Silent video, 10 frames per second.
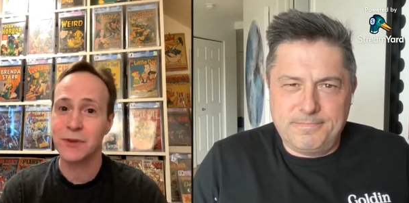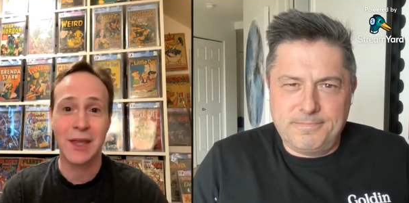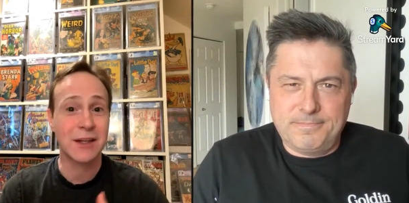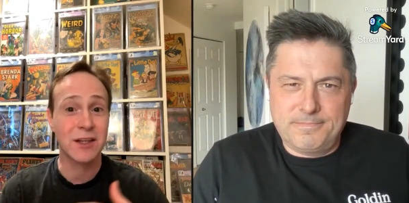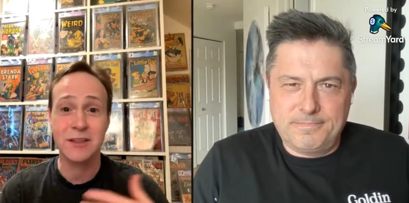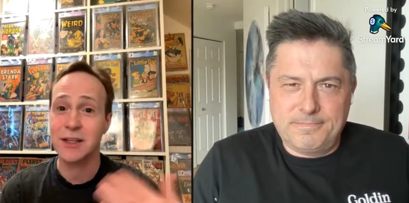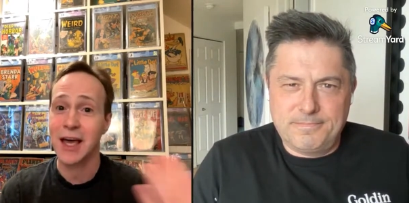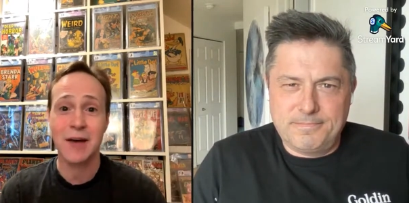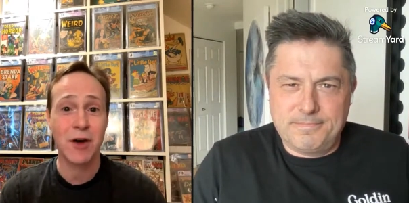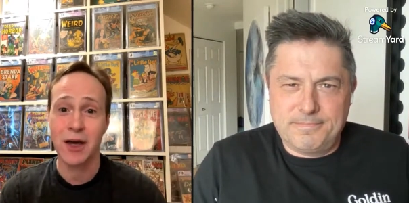Speaker 1: that doesn't
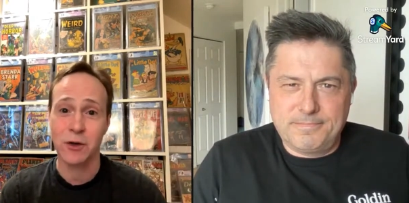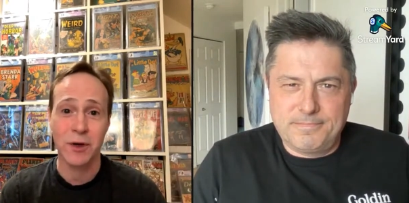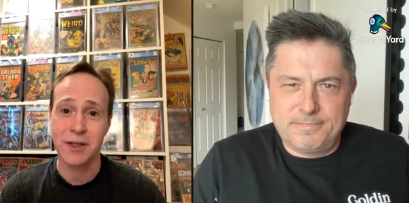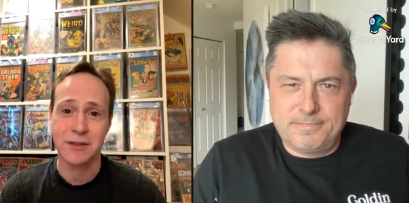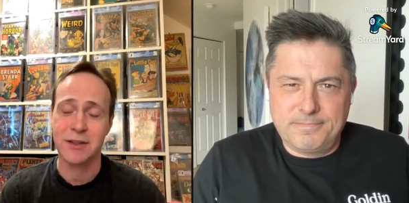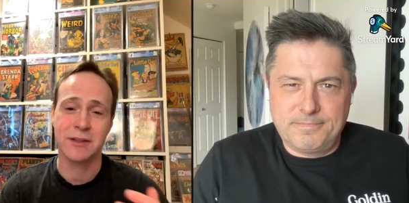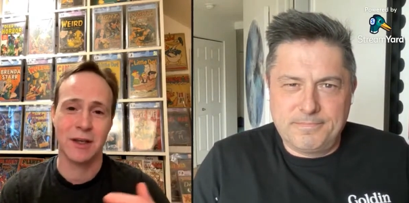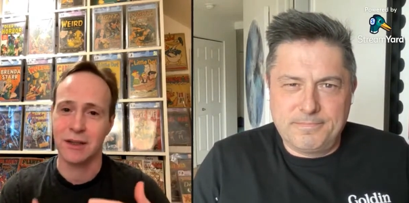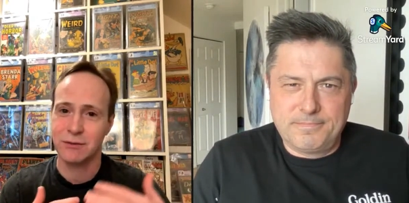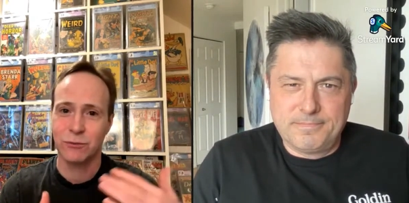have high grades. It
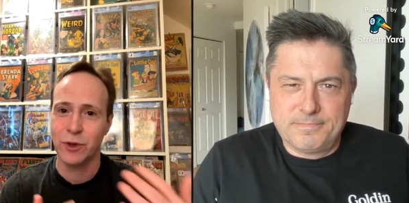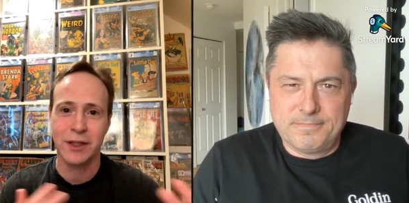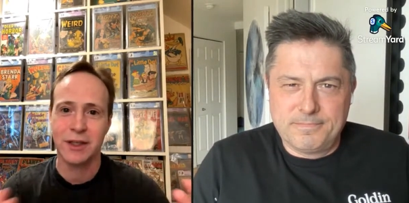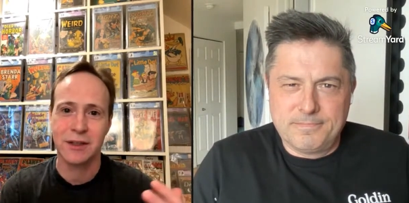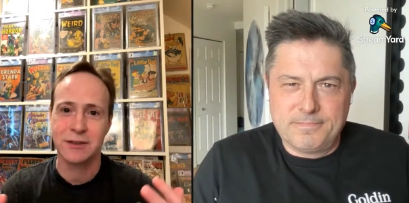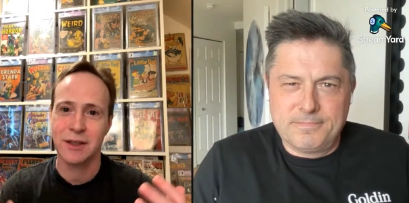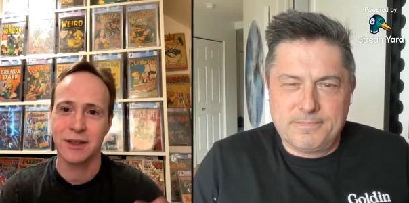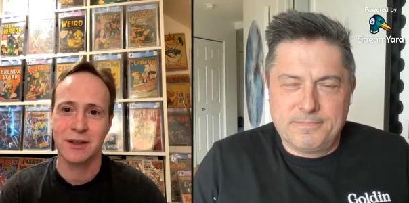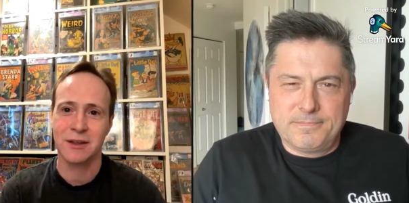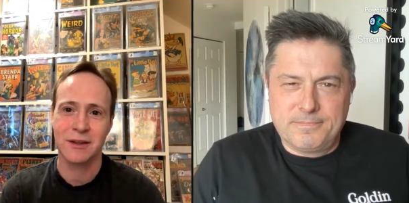it really is
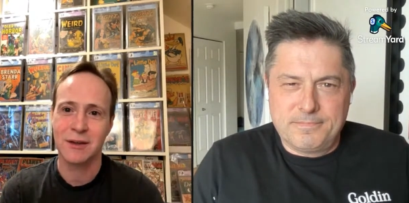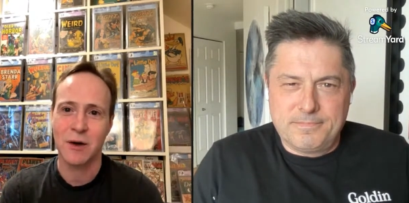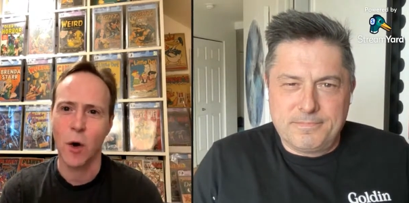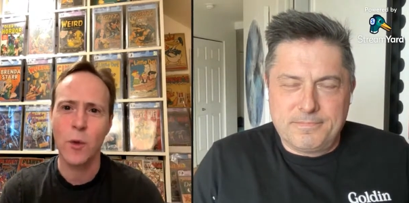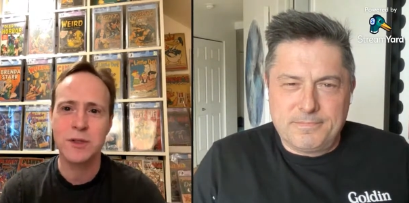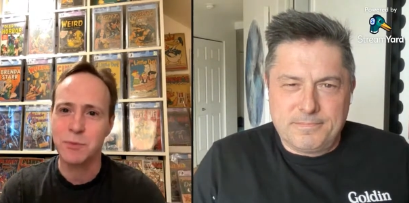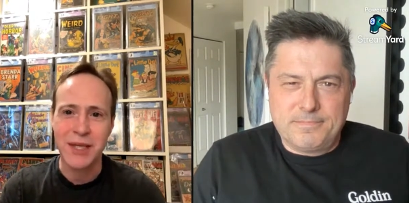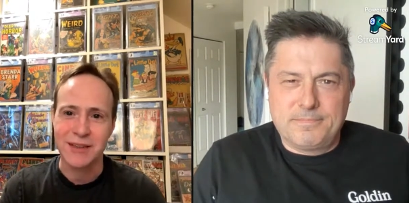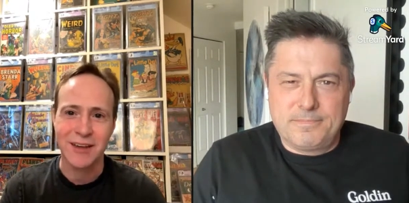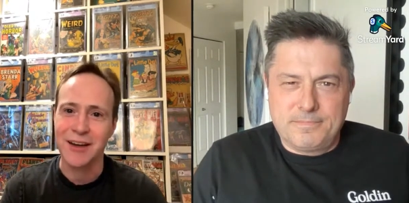like always
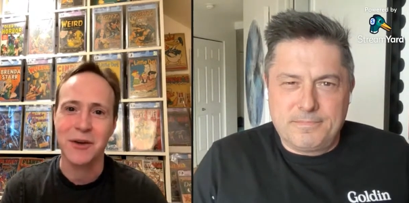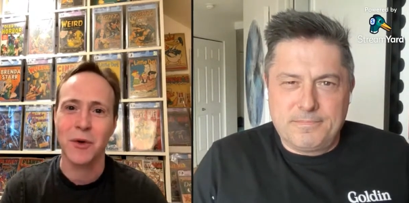beat. I don't